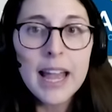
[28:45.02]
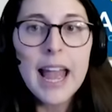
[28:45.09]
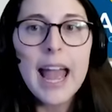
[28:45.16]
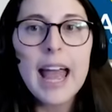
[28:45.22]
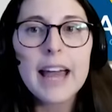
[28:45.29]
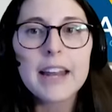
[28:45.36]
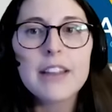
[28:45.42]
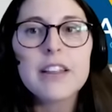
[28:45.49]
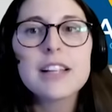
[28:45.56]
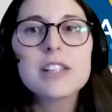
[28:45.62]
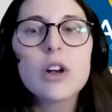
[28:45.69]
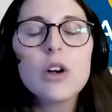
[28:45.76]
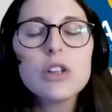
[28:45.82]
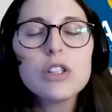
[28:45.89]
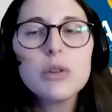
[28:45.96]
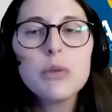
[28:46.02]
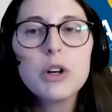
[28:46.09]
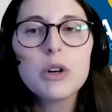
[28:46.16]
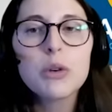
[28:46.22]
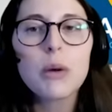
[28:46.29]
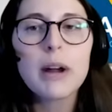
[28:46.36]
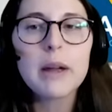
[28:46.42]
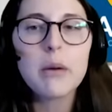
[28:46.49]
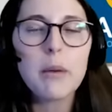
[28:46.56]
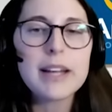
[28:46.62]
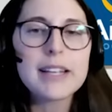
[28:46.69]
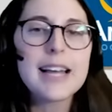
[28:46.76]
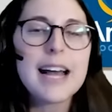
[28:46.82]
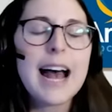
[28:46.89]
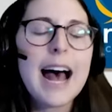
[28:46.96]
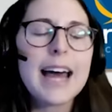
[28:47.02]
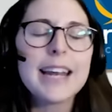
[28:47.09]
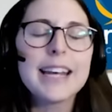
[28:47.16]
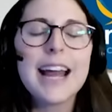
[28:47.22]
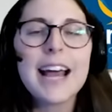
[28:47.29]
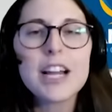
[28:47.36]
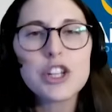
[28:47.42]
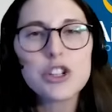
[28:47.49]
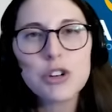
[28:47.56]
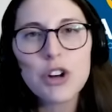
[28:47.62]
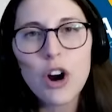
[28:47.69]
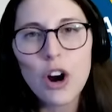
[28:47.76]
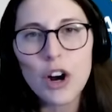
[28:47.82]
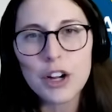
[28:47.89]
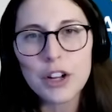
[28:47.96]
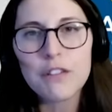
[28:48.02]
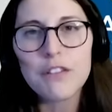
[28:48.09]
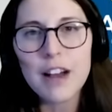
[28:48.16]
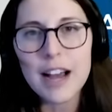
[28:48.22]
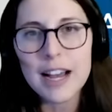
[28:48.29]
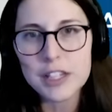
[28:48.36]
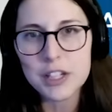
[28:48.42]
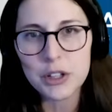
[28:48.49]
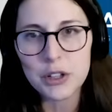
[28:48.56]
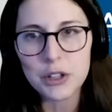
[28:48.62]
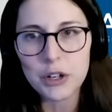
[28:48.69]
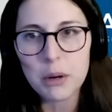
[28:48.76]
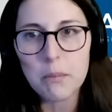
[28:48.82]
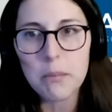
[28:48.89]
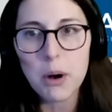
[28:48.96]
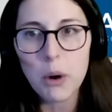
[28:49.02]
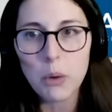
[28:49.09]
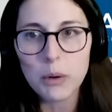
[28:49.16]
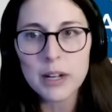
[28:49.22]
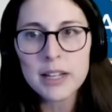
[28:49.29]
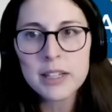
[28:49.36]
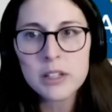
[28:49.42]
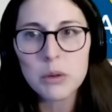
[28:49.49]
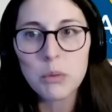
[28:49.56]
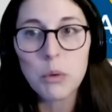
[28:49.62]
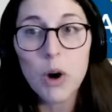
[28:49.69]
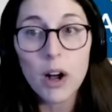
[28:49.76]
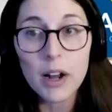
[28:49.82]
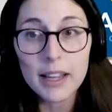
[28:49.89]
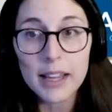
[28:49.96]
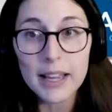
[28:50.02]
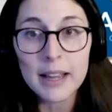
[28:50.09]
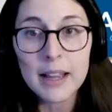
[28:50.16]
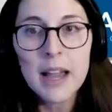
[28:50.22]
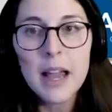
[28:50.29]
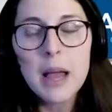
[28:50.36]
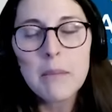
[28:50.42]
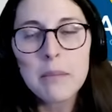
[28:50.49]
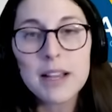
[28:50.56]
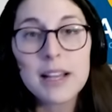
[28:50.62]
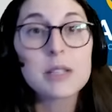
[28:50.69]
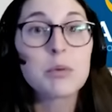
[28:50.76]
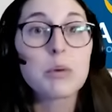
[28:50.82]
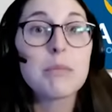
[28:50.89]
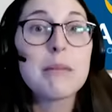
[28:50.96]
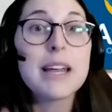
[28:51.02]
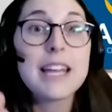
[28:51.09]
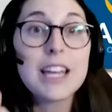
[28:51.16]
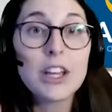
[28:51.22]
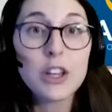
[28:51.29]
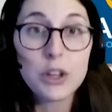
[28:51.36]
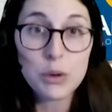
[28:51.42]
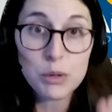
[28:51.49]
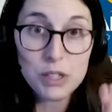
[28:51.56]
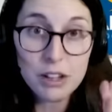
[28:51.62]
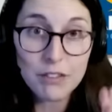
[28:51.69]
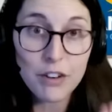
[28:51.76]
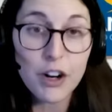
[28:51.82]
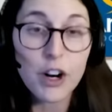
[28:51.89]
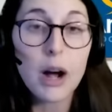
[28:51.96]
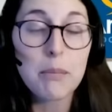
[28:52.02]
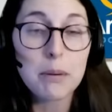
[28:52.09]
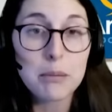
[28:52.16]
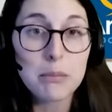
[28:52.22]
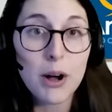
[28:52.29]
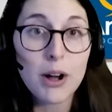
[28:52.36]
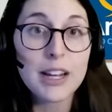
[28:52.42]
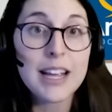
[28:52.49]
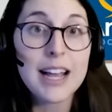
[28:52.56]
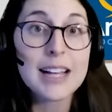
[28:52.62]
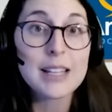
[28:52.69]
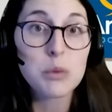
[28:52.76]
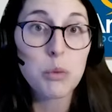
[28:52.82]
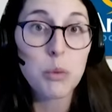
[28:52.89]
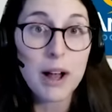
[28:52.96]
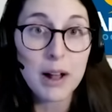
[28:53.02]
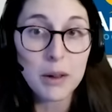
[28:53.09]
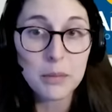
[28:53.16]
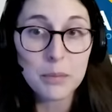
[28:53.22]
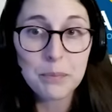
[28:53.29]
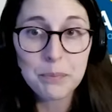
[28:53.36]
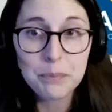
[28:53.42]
And it's also a great way to add an extra cardiovascular component to walking because we're making use of our upper body as well.